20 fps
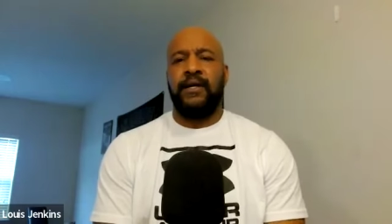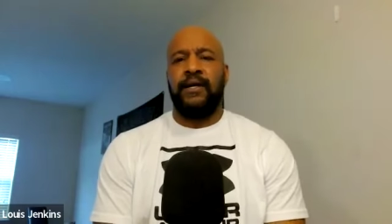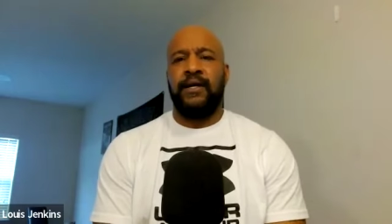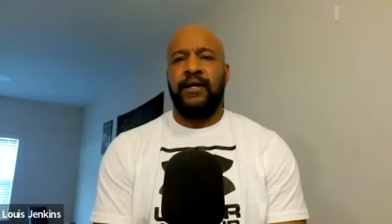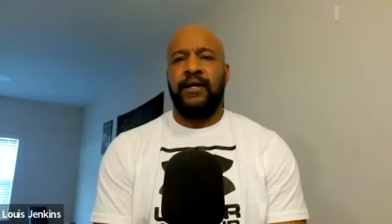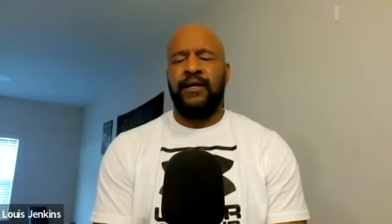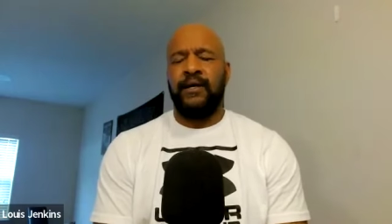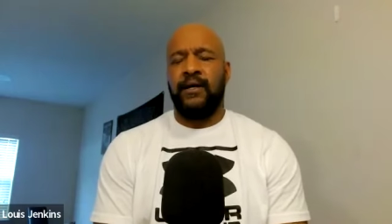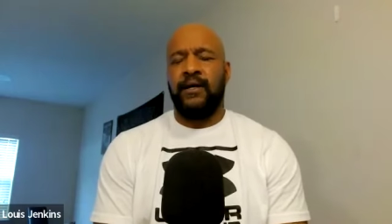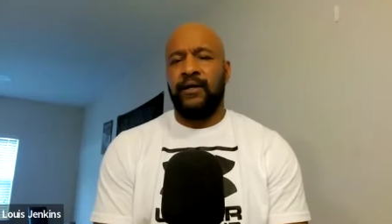
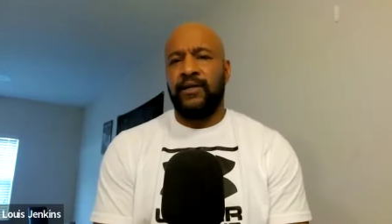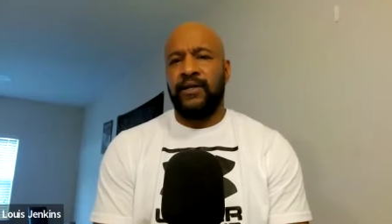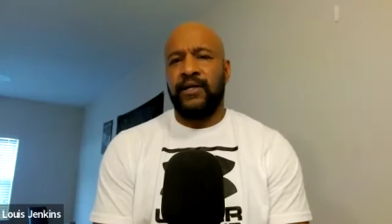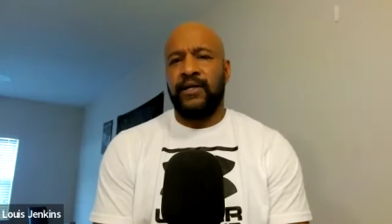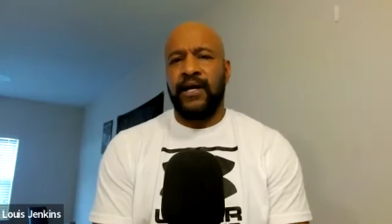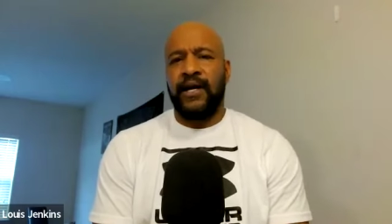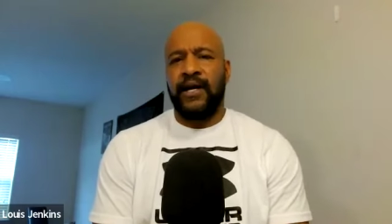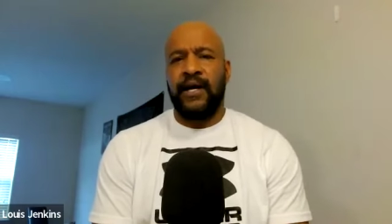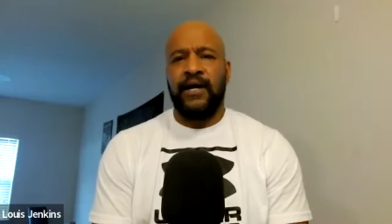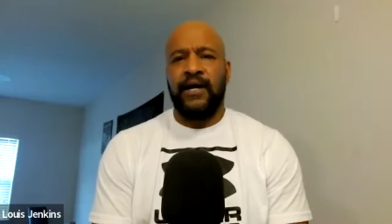and the other
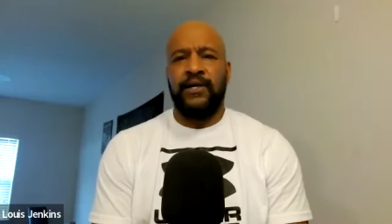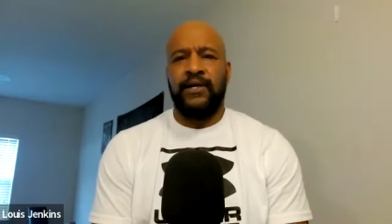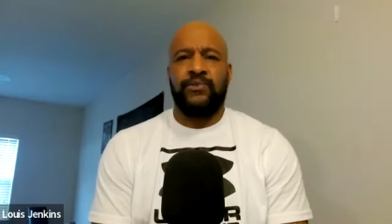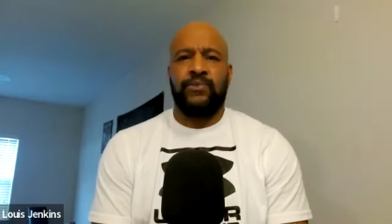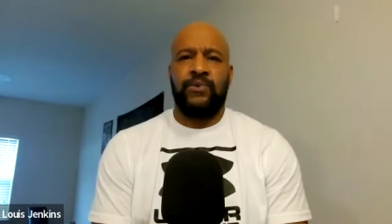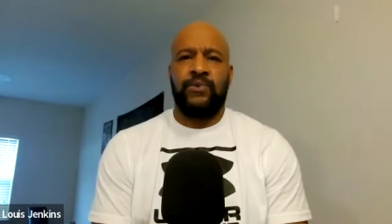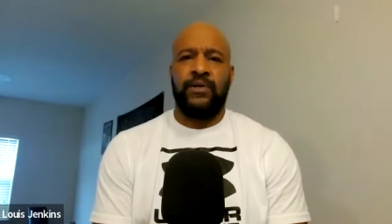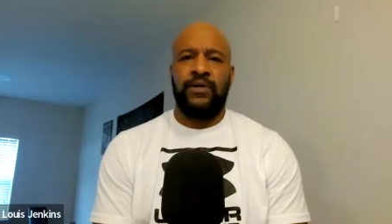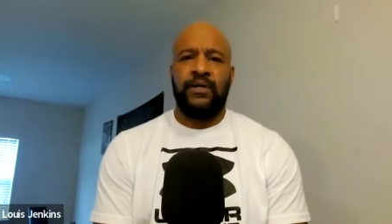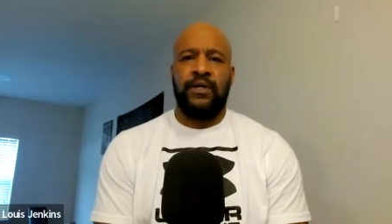guys
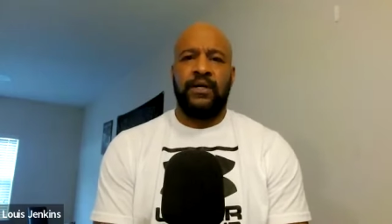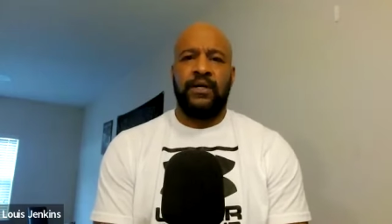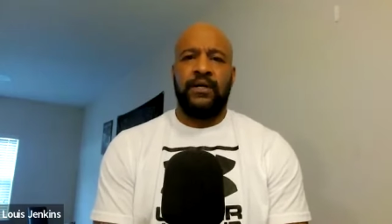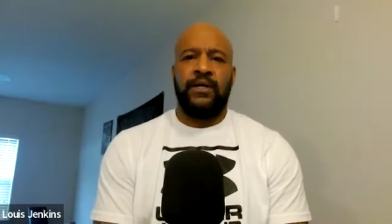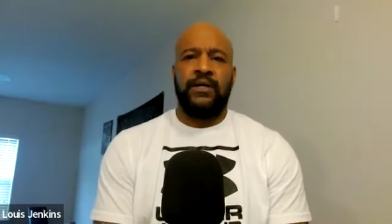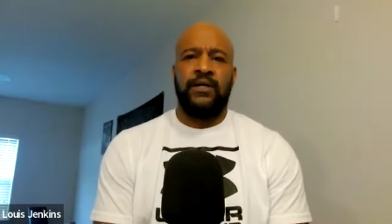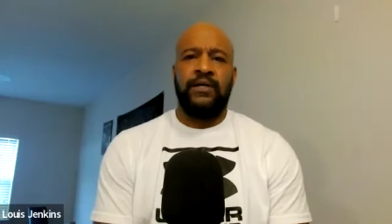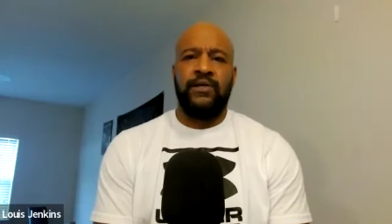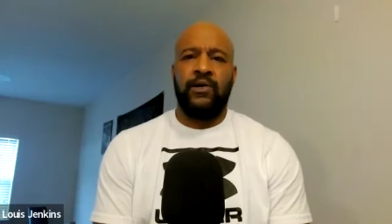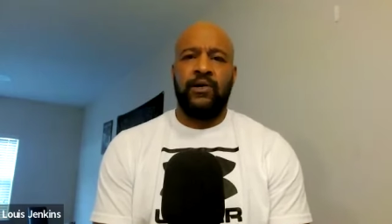were
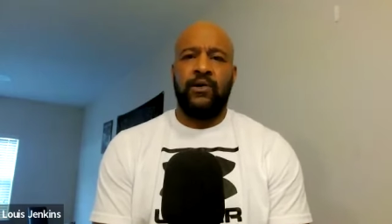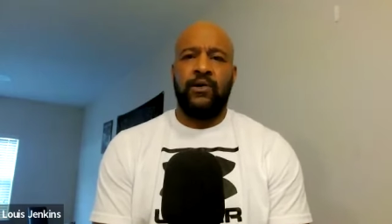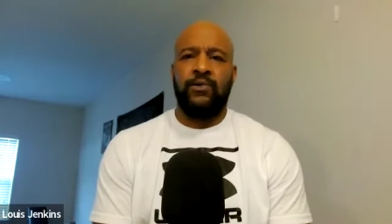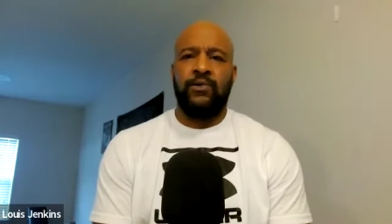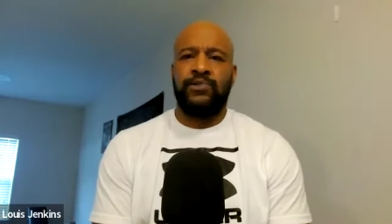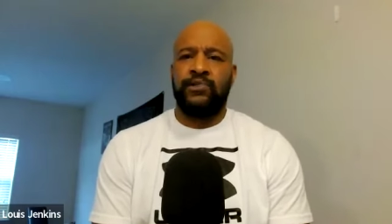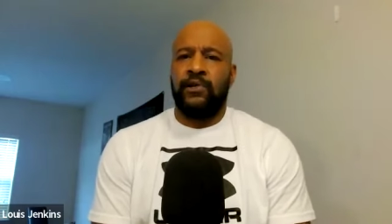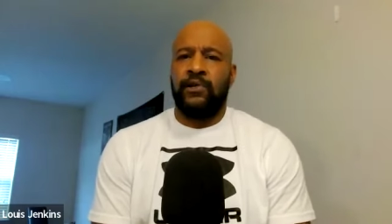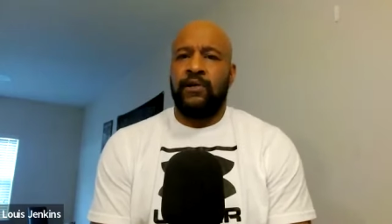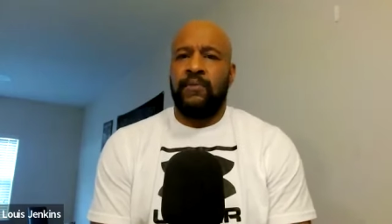you know
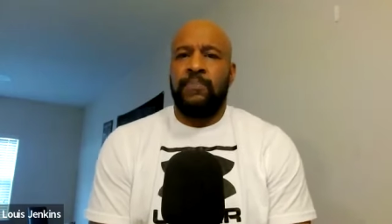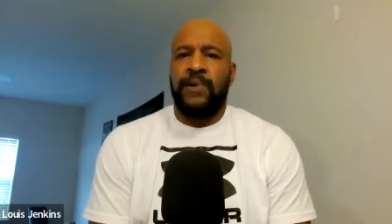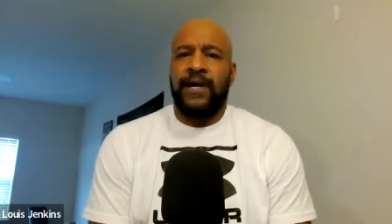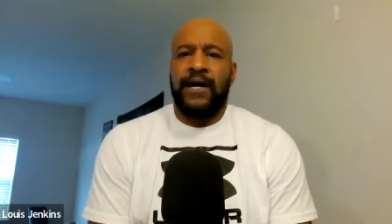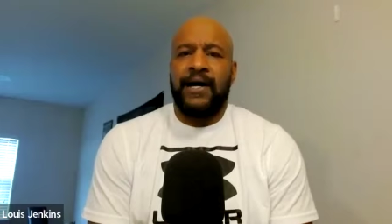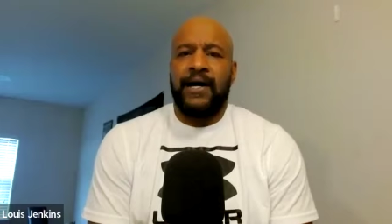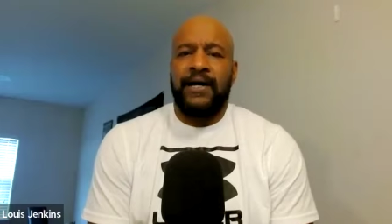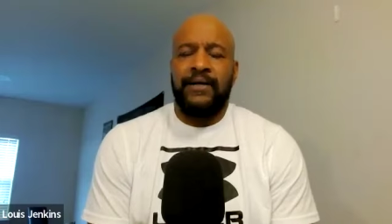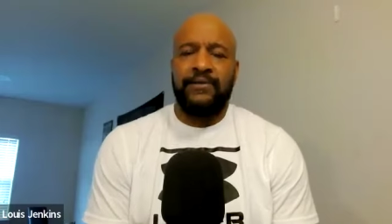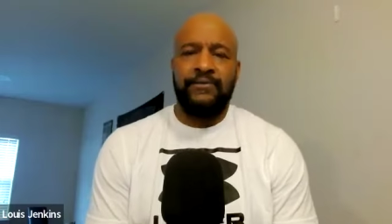starting to
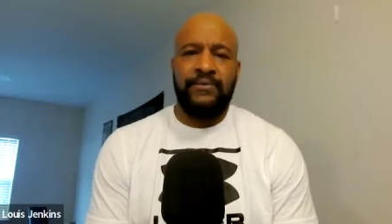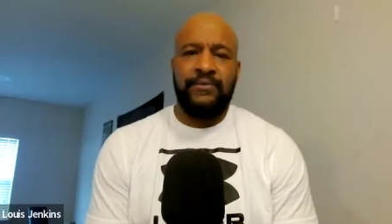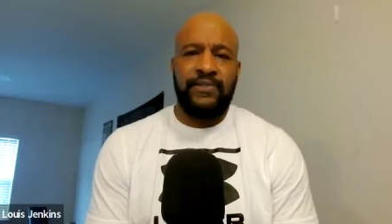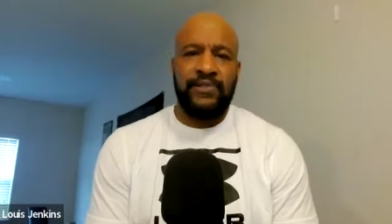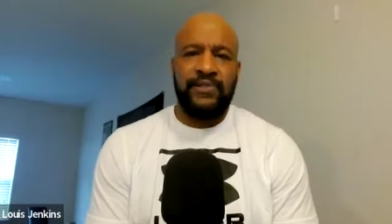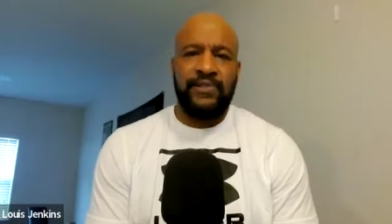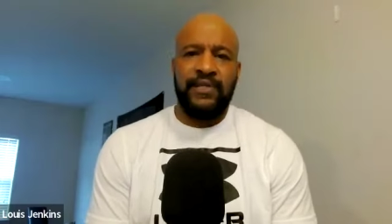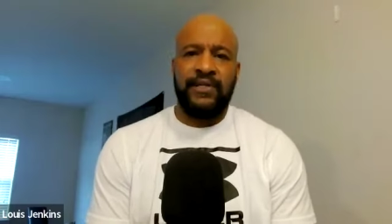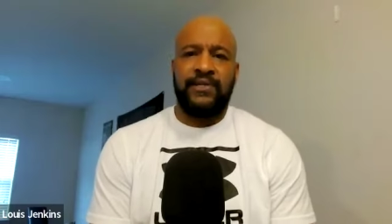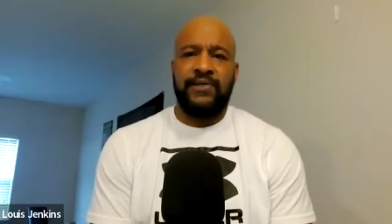buy
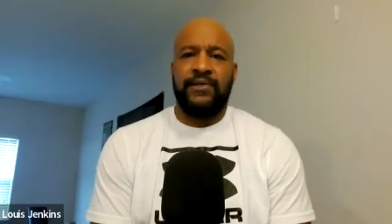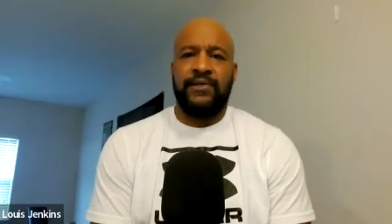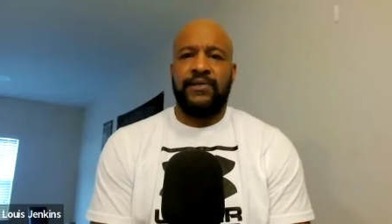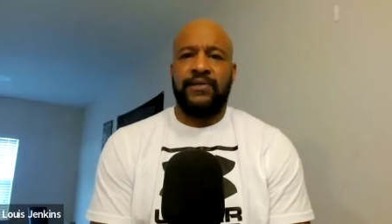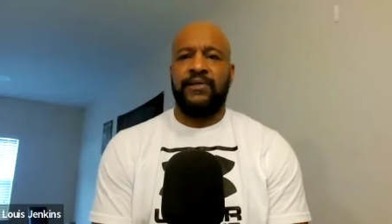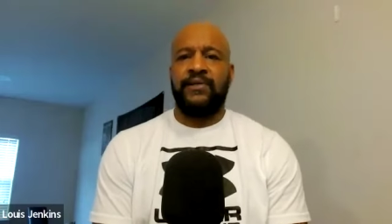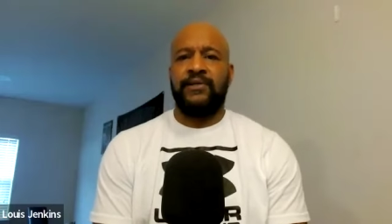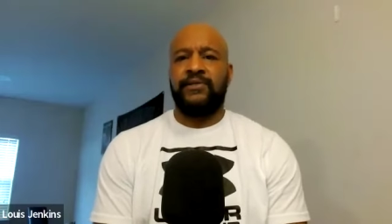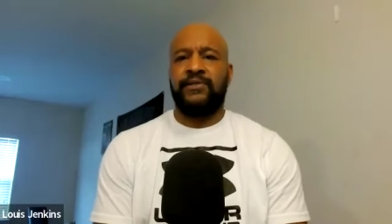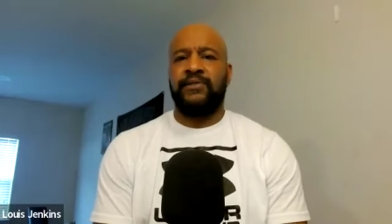
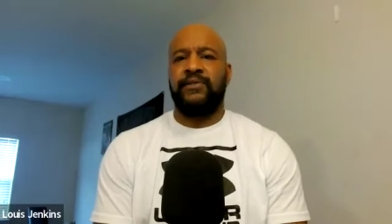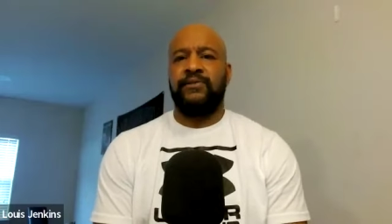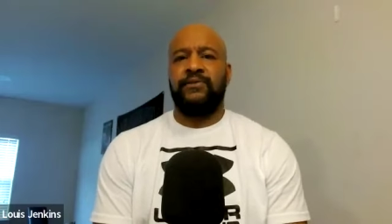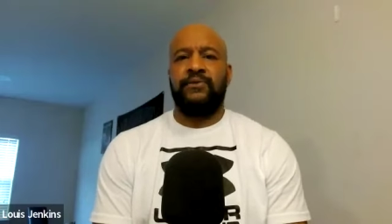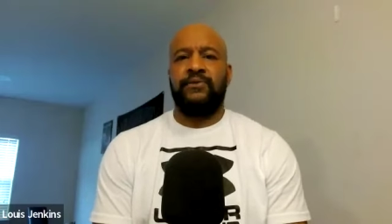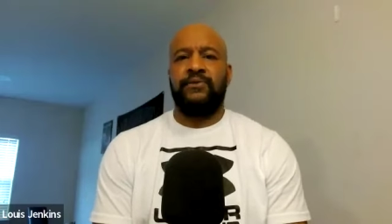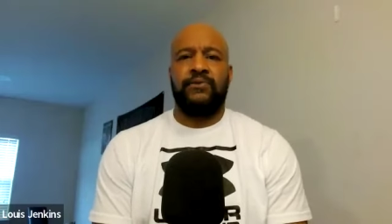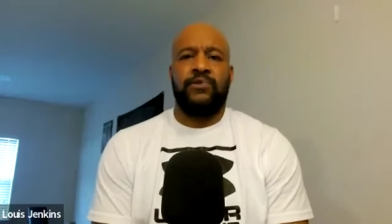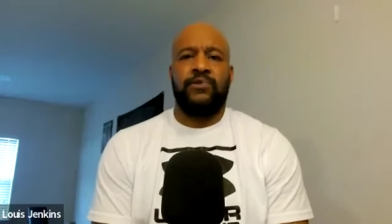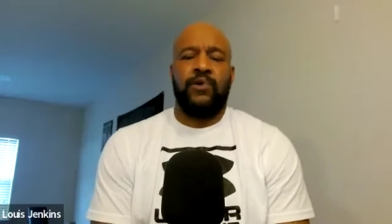sneakers
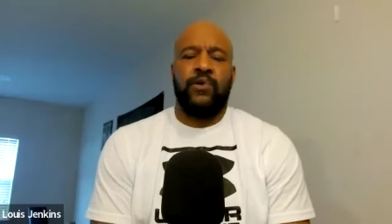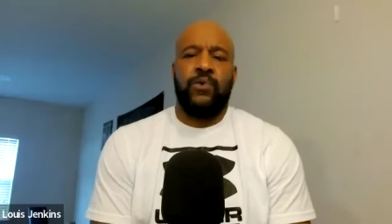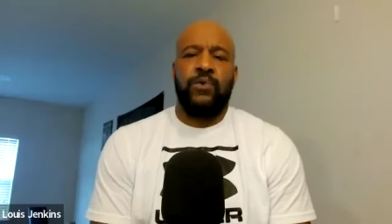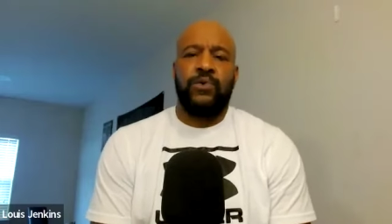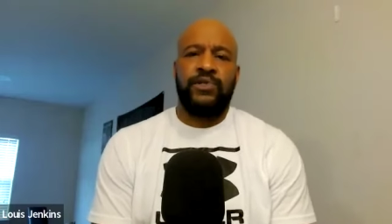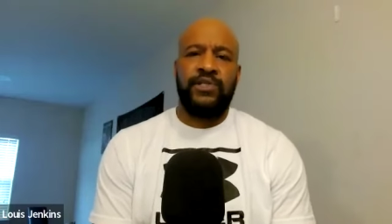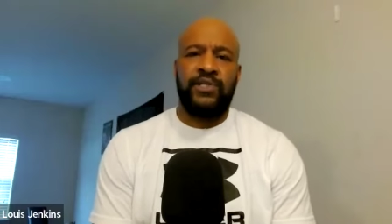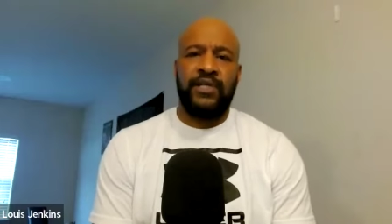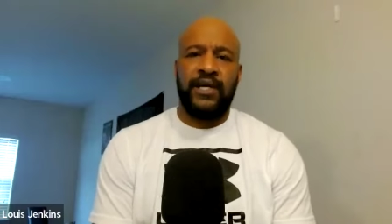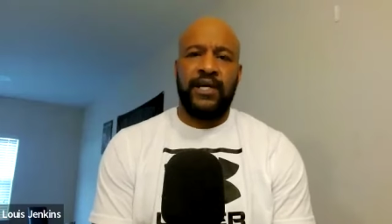and
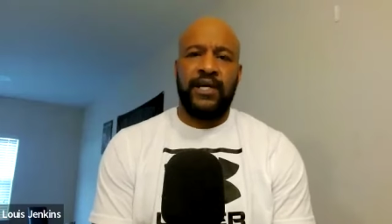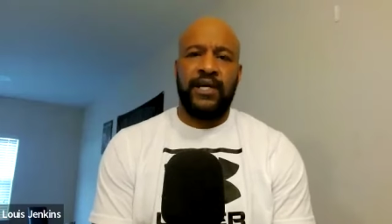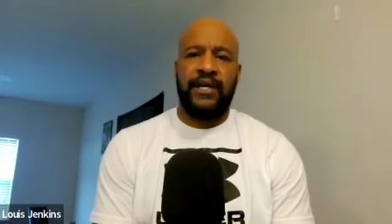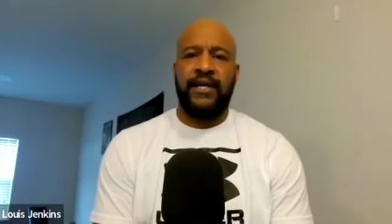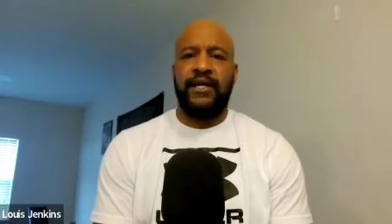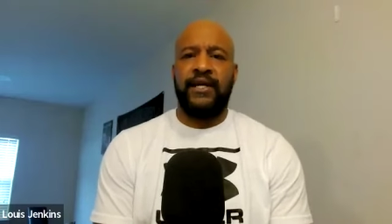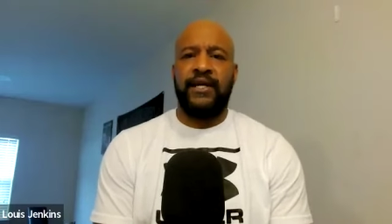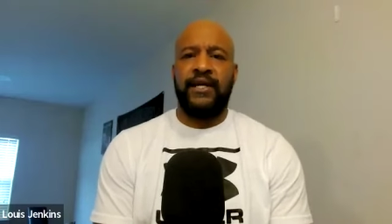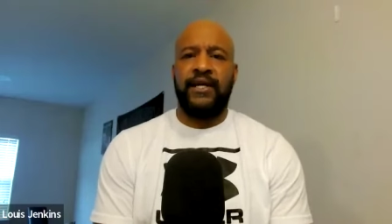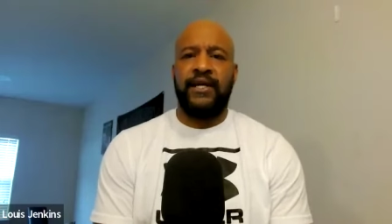gold
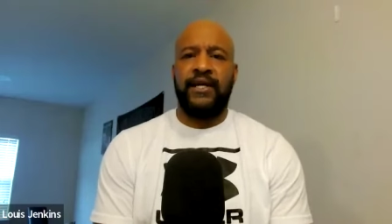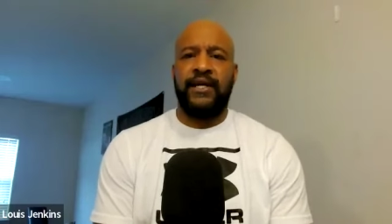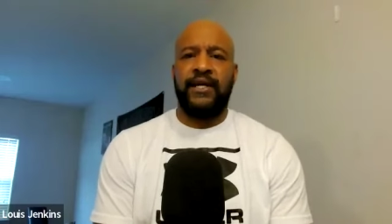chains